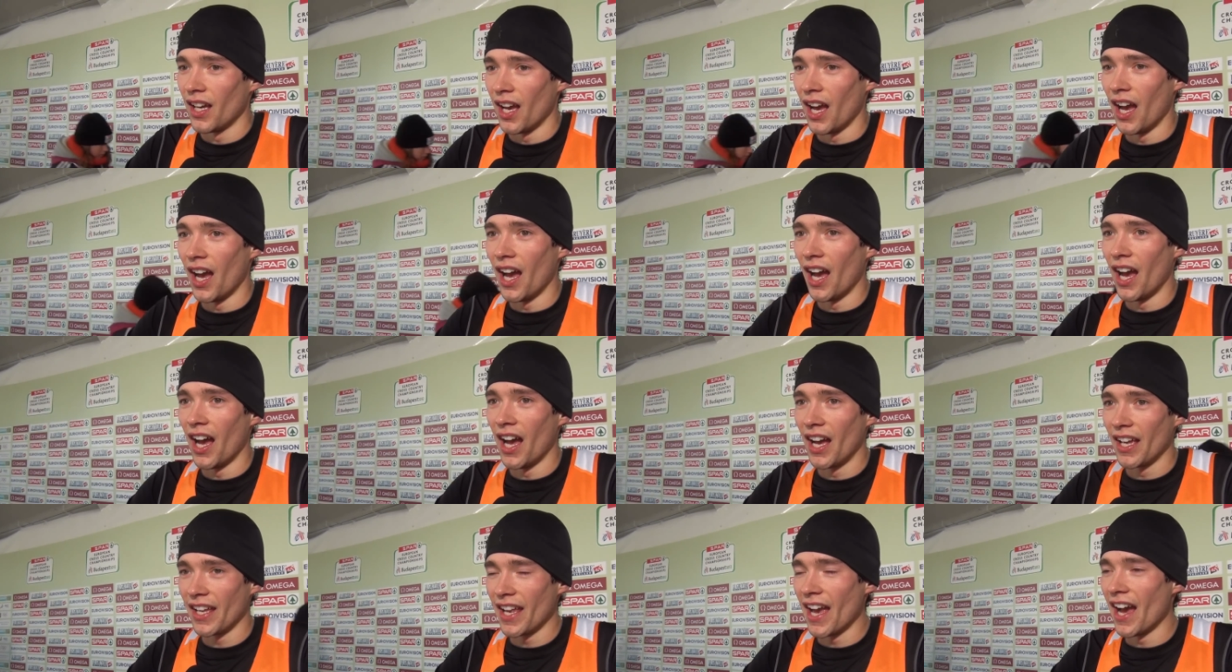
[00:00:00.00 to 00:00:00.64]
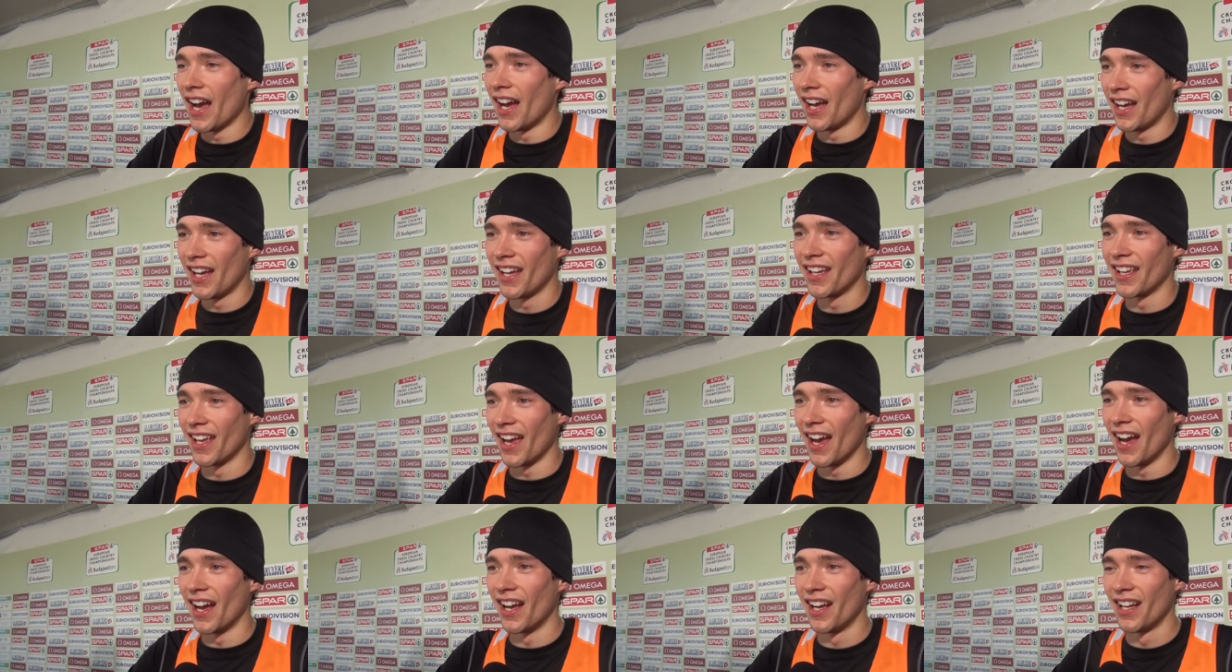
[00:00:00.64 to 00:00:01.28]
yeah,
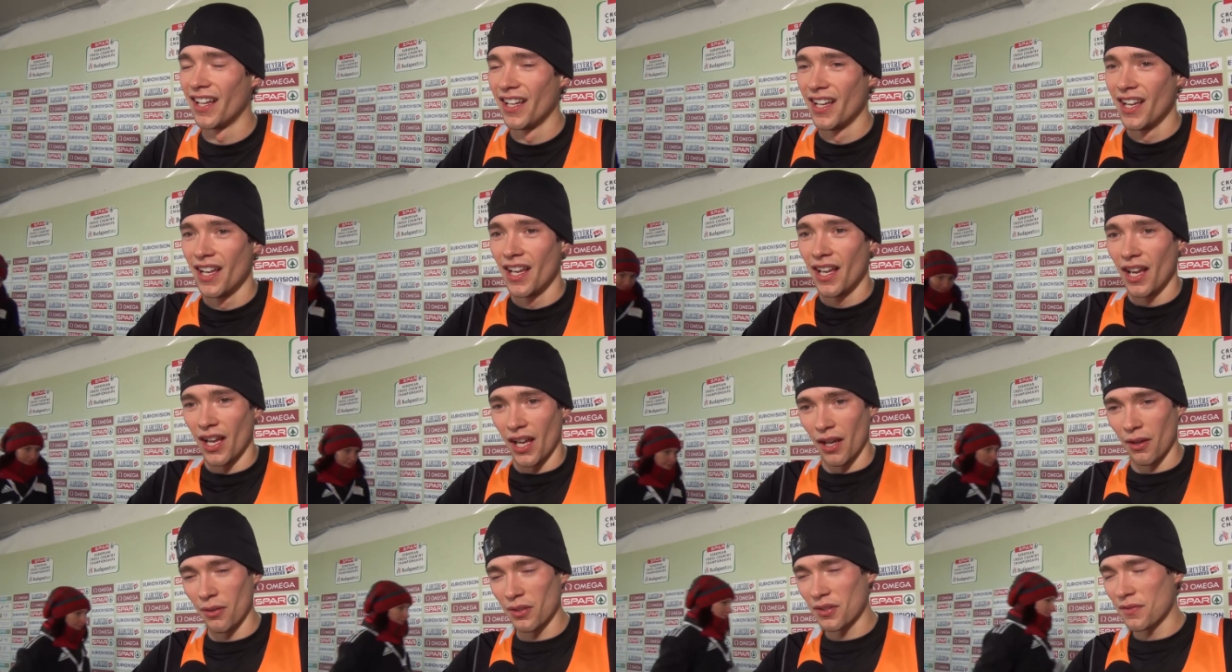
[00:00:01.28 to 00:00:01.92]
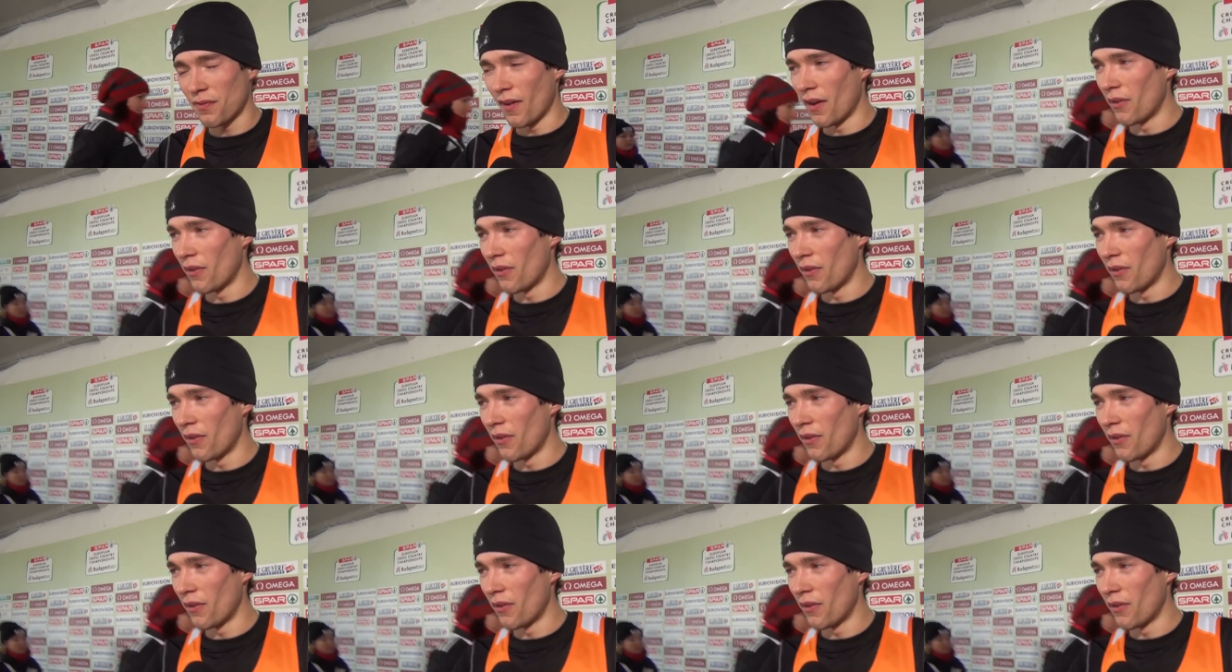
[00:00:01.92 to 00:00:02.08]
yeah. It was